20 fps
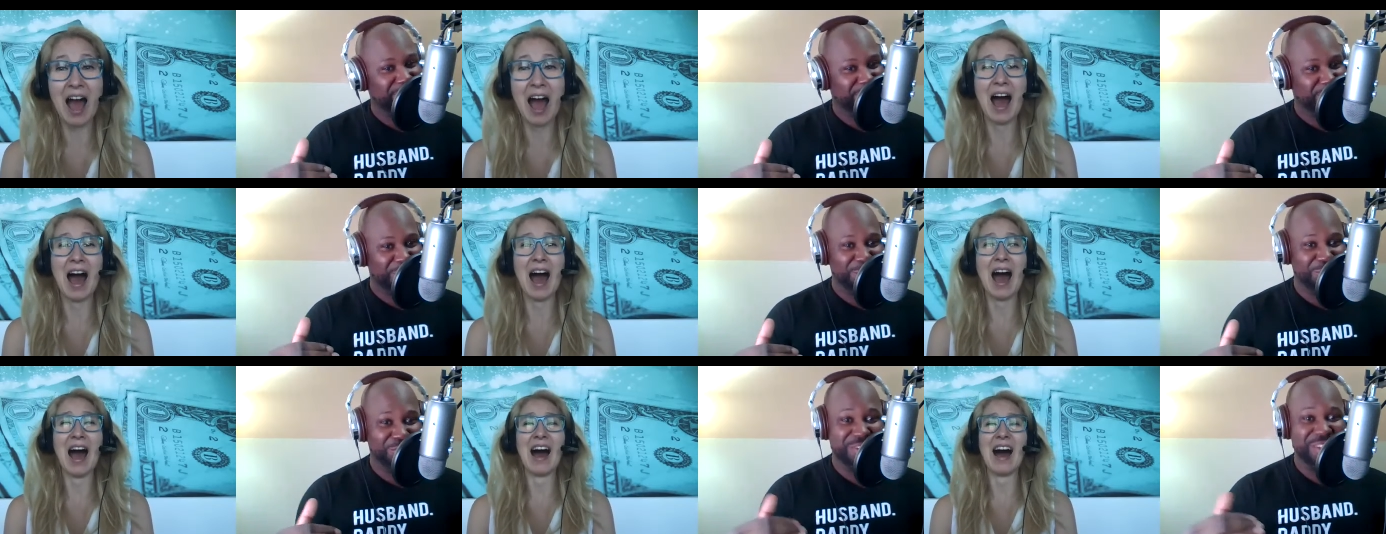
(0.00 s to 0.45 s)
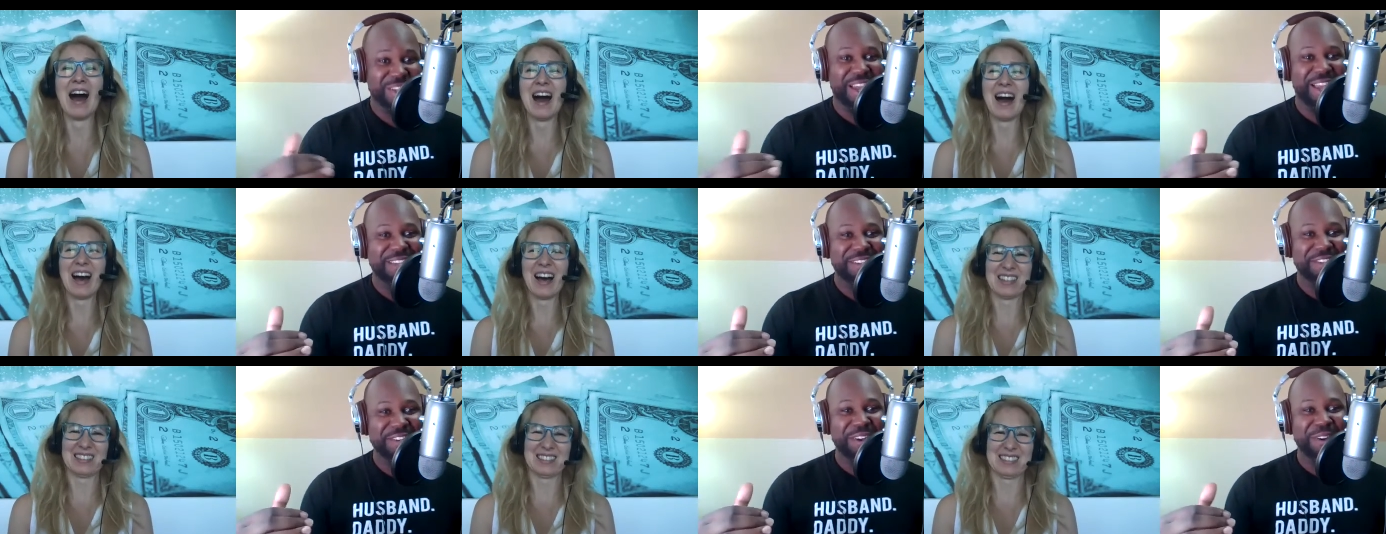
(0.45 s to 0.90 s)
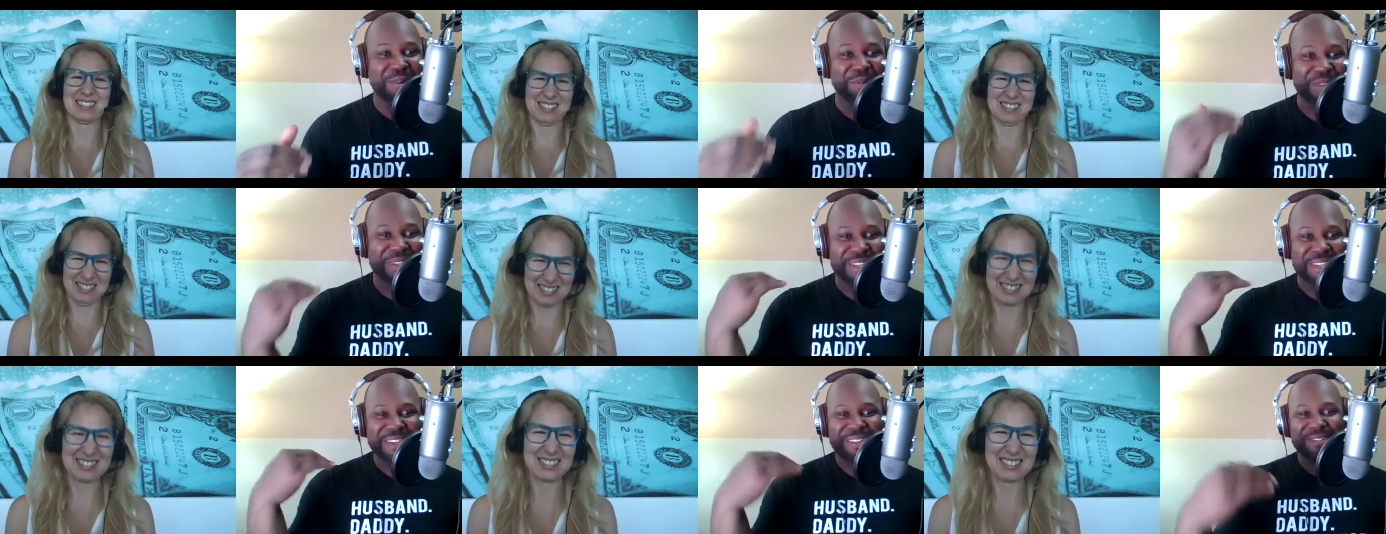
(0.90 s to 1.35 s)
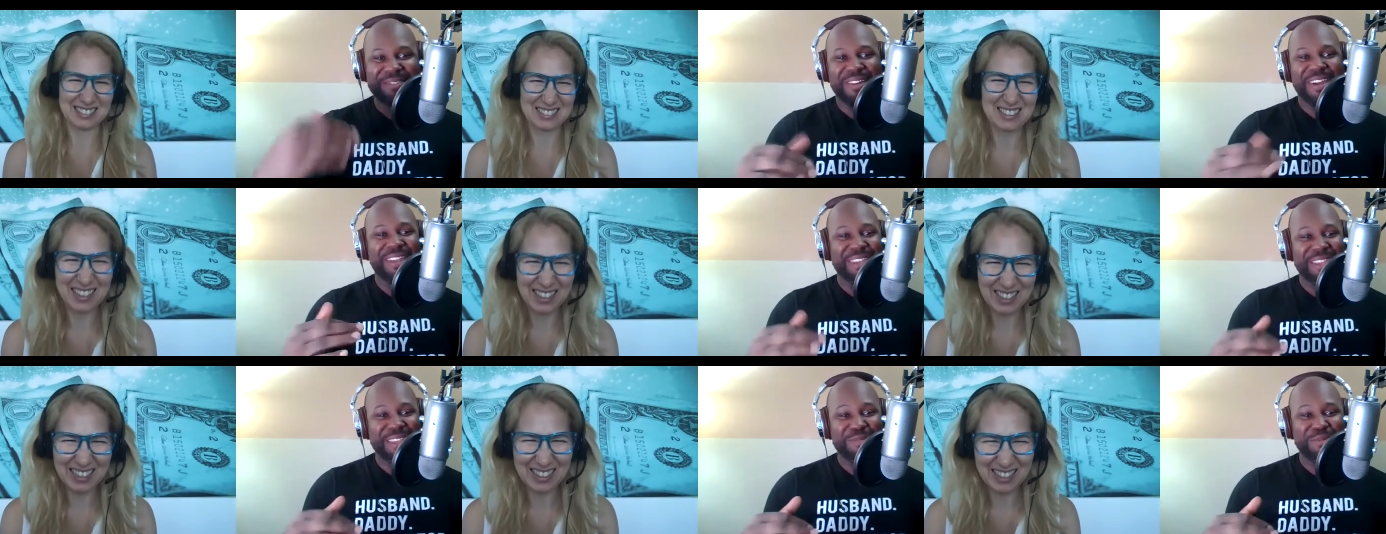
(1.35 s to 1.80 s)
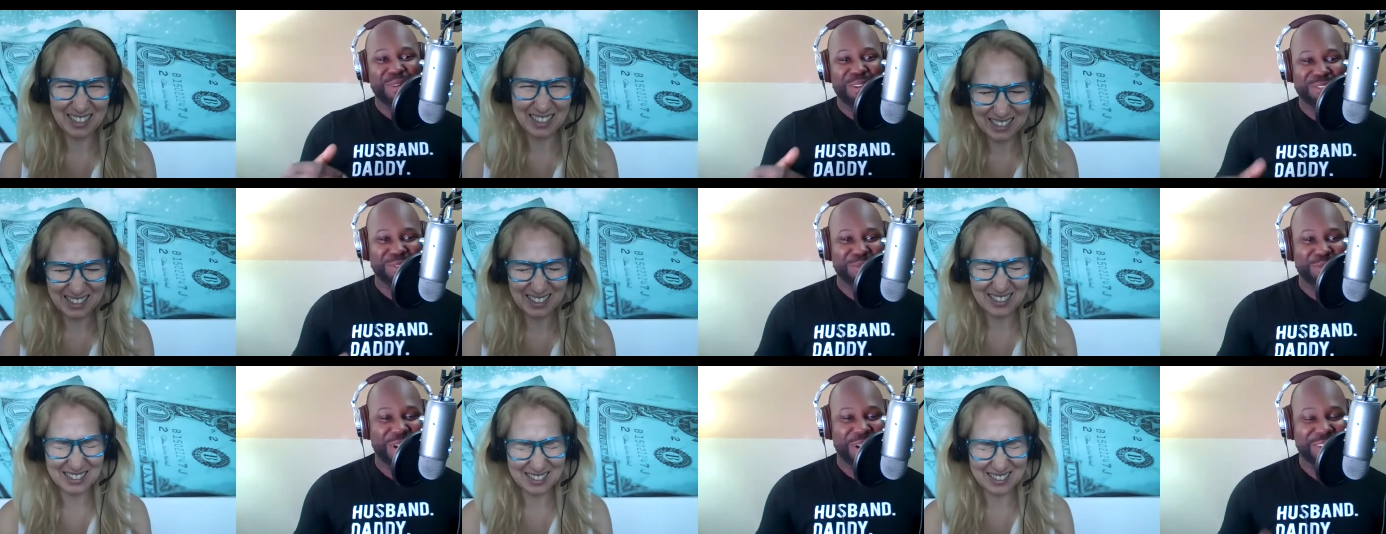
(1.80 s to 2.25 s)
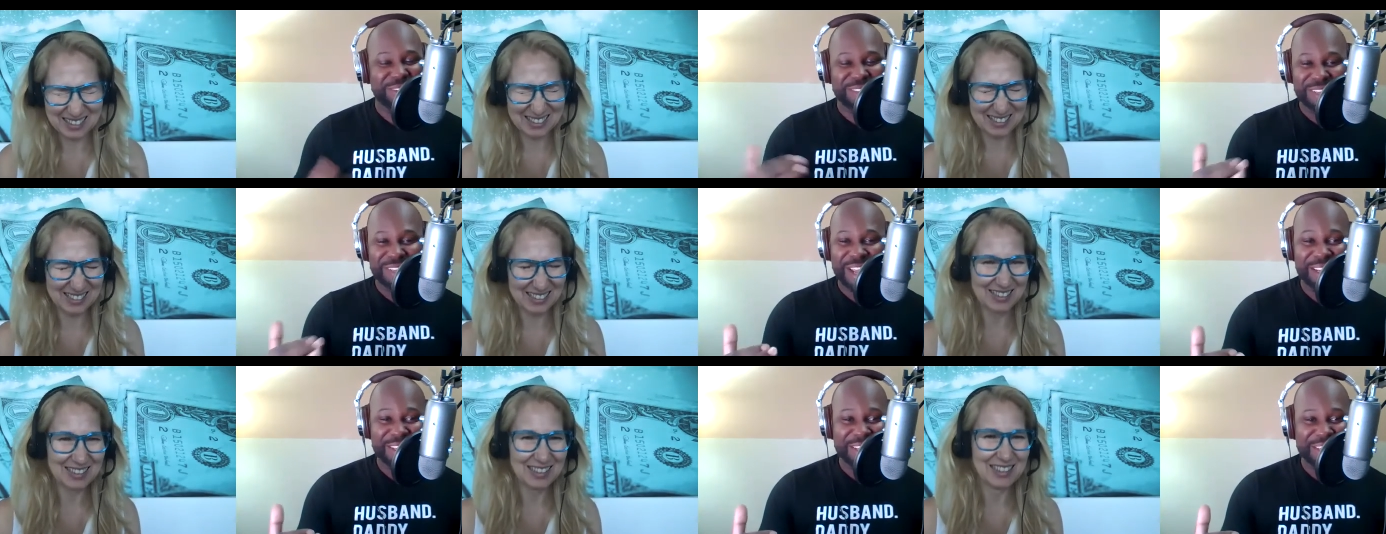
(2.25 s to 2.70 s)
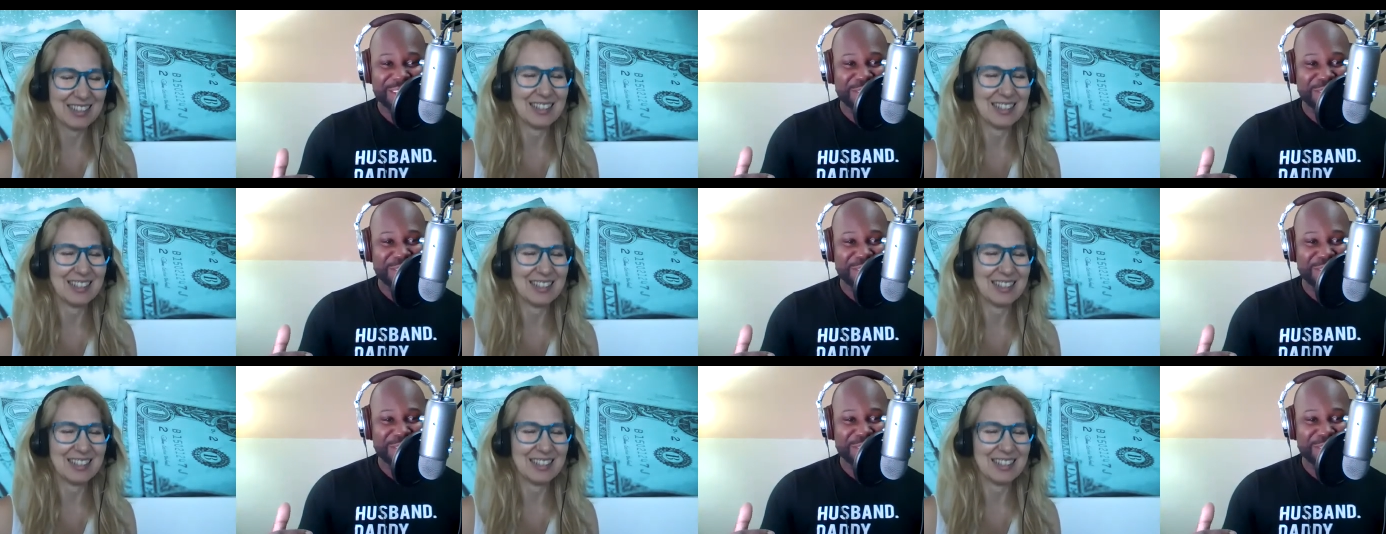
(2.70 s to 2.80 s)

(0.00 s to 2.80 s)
Speaker 1: or GI Joe right? He wants to watch the nightly